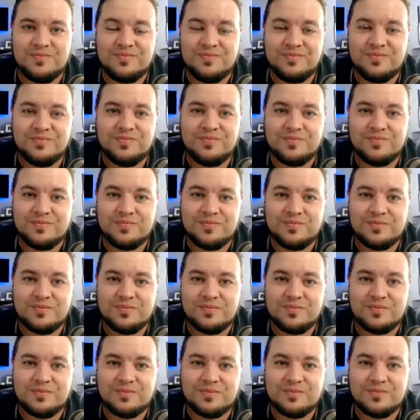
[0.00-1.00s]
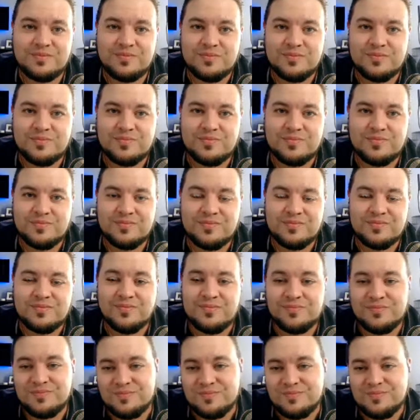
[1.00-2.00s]

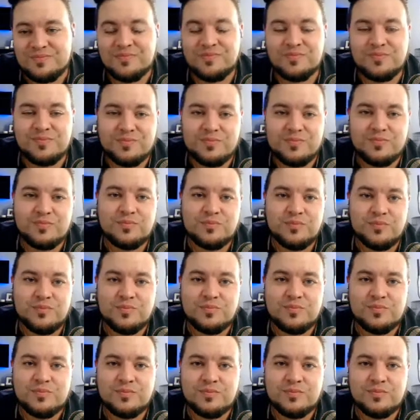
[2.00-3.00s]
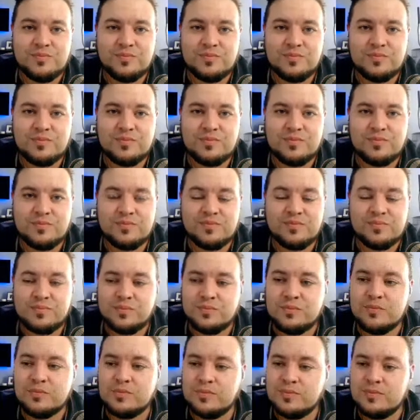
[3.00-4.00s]

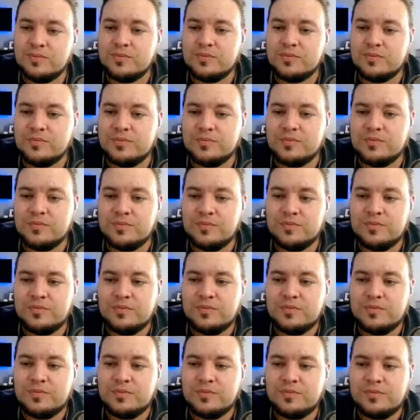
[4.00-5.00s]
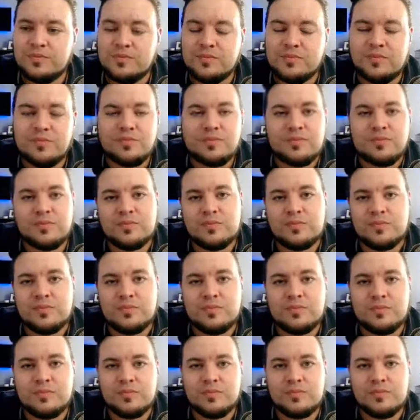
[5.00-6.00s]

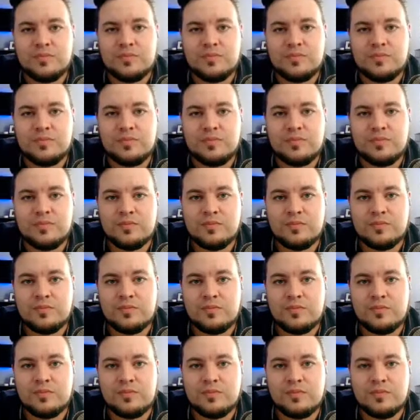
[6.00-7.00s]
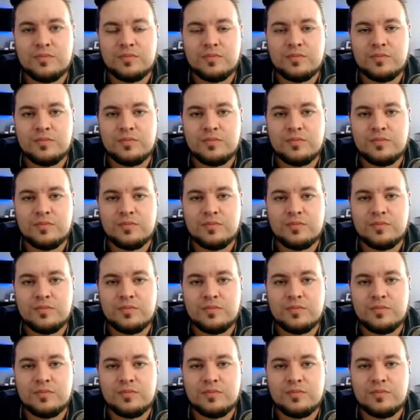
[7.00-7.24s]
This person isn't speaking.